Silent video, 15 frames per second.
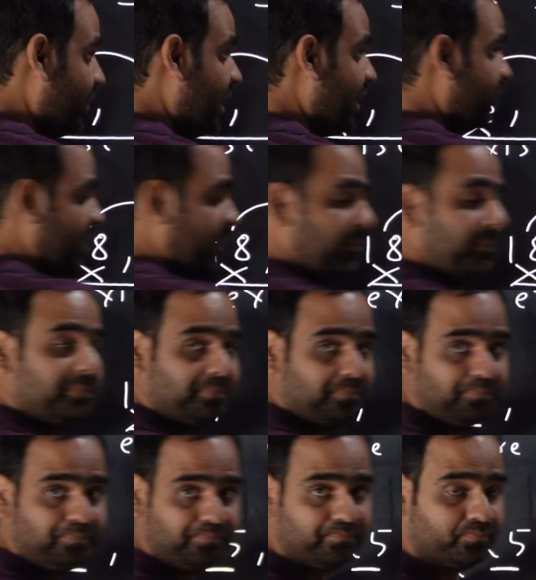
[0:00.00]
21.
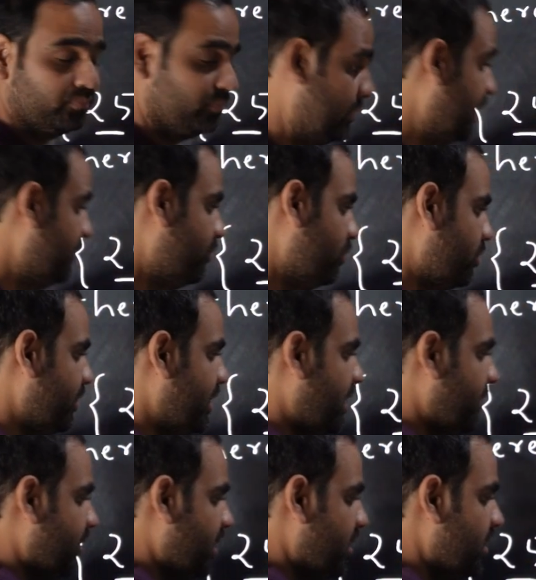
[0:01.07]
Therefore,
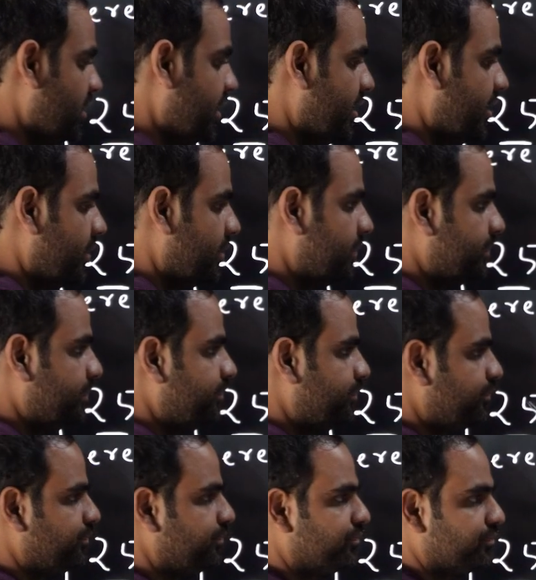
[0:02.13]
21 is leader.
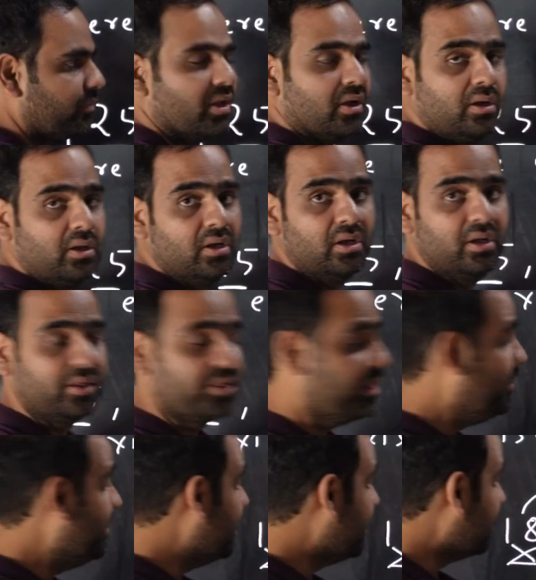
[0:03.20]

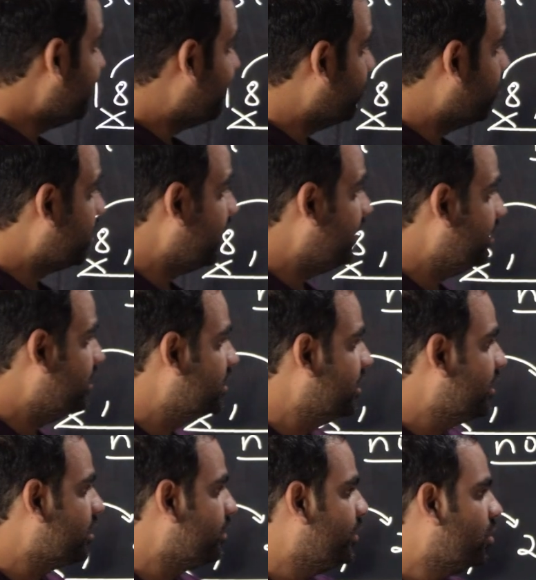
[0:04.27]
Similarly, 14 is
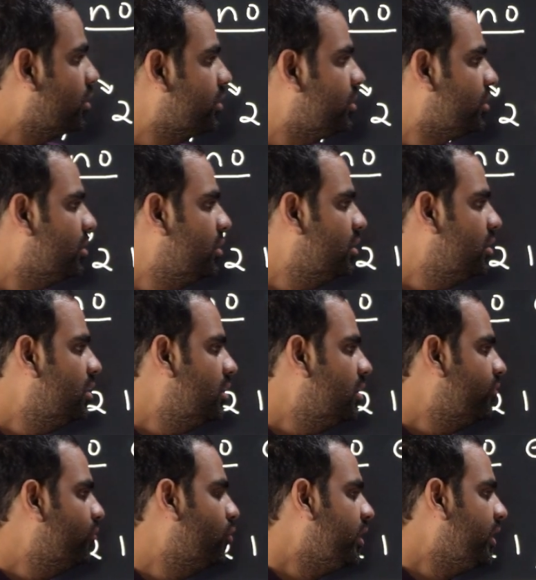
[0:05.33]
leader because
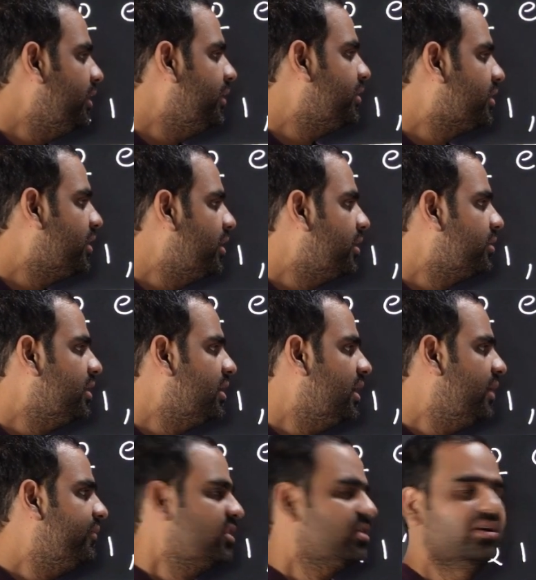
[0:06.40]
14 is greater than
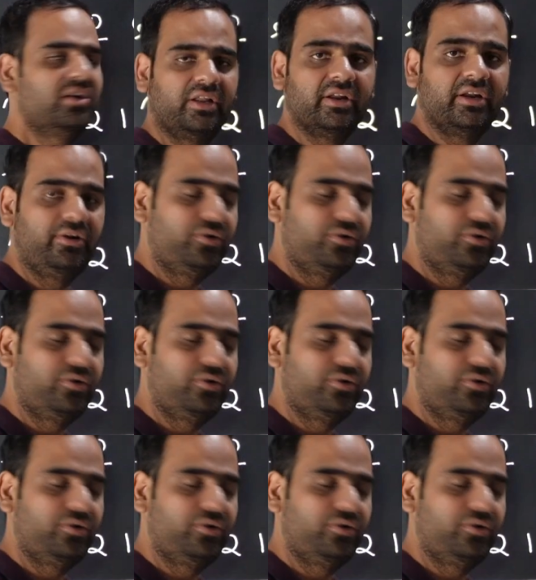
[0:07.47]
11, 13